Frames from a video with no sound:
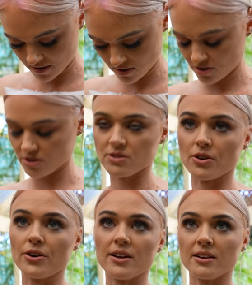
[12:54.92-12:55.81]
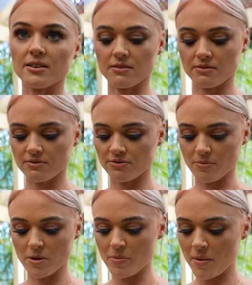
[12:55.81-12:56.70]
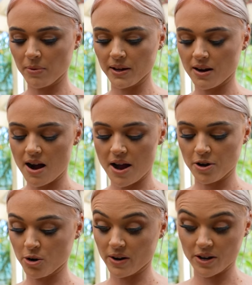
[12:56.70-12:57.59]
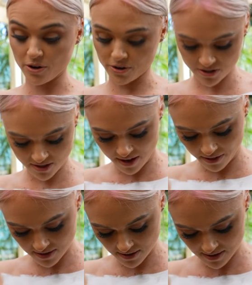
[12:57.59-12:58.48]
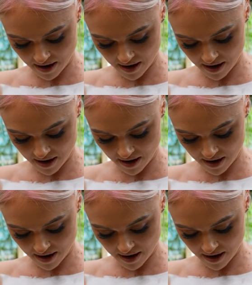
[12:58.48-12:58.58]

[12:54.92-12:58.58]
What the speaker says: it's just so hidden from the public eye. No one knows that this is